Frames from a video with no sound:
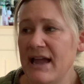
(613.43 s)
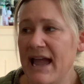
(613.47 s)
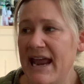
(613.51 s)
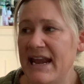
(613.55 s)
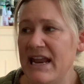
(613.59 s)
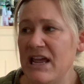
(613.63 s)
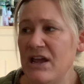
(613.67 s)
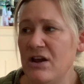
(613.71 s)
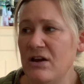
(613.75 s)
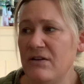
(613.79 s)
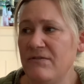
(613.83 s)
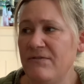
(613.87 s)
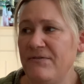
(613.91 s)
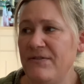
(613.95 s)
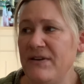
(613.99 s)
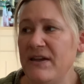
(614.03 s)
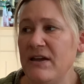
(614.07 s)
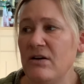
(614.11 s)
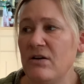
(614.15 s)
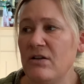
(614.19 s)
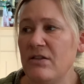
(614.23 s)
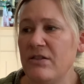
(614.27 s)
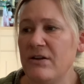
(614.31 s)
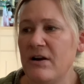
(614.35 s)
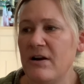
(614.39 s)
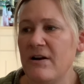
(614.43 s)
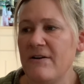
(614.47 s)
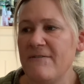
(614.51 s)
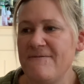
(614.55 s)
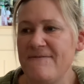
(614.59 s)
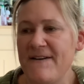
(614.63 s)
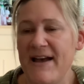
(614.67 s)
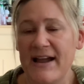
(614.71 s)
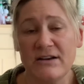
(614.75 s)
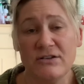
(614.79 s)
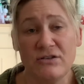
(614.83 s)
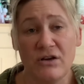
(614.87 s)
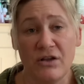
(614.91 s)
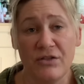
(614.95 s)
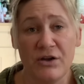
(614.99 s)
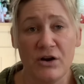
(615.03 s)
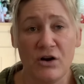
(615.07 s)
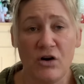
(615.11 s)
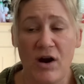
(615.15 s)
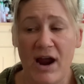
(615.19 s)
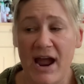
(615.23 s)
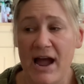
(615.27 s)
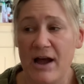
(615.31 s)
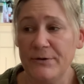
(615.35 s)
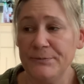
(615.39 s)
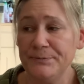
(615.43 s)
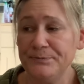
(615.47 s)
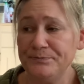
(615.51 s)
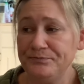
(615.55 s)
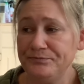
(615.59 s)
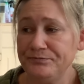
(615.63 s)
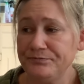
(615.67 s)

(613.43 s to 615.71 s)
and he could feel their effect on the crowd.